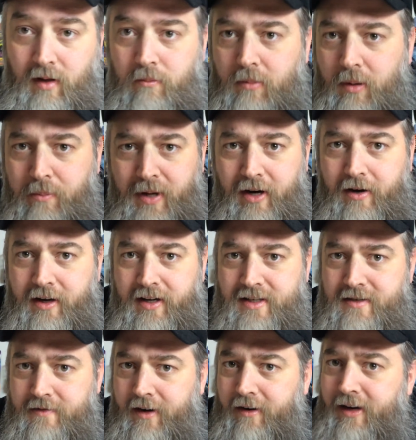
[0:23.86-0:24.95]
My beard
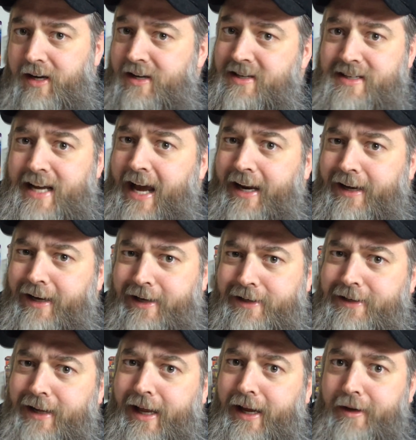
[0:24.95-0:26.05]
is very staticky
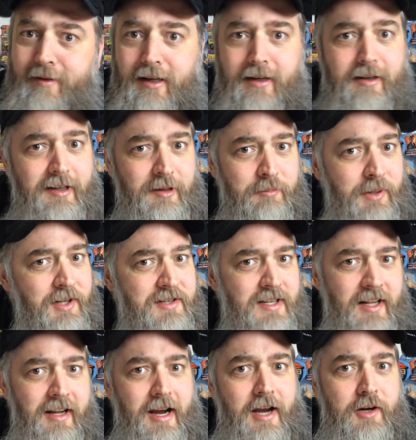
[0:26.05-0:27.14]
today, but there's
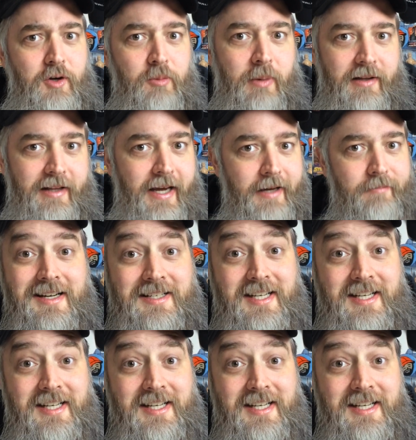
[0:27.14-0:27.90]
nothing I can do about that.